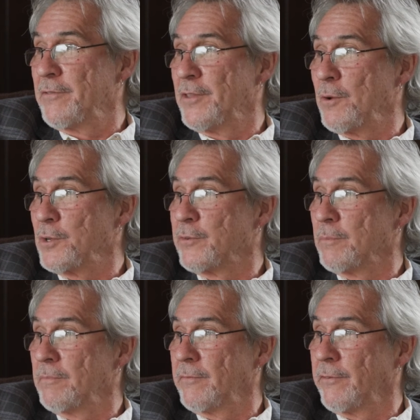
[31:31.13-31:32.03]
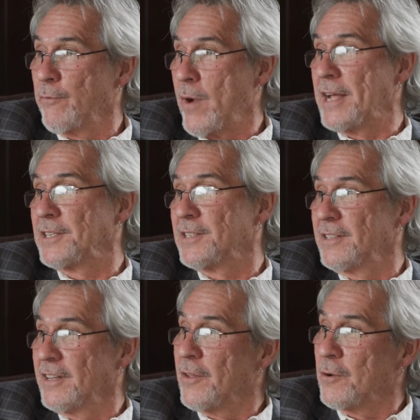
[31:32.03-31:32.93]
those from France
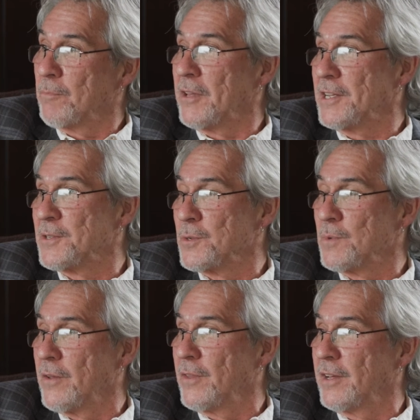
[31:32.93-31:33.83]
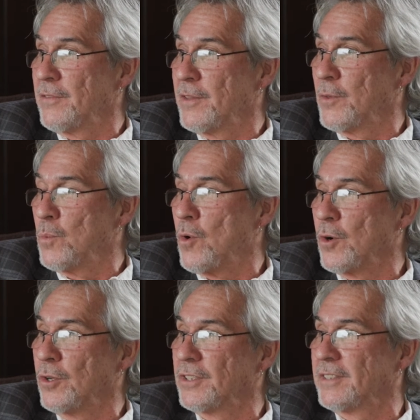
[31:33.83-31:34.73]
and other places around the
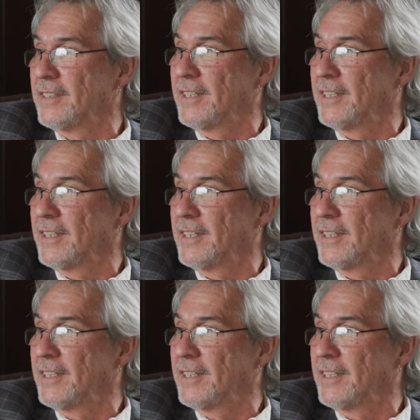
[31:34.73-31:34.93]
world,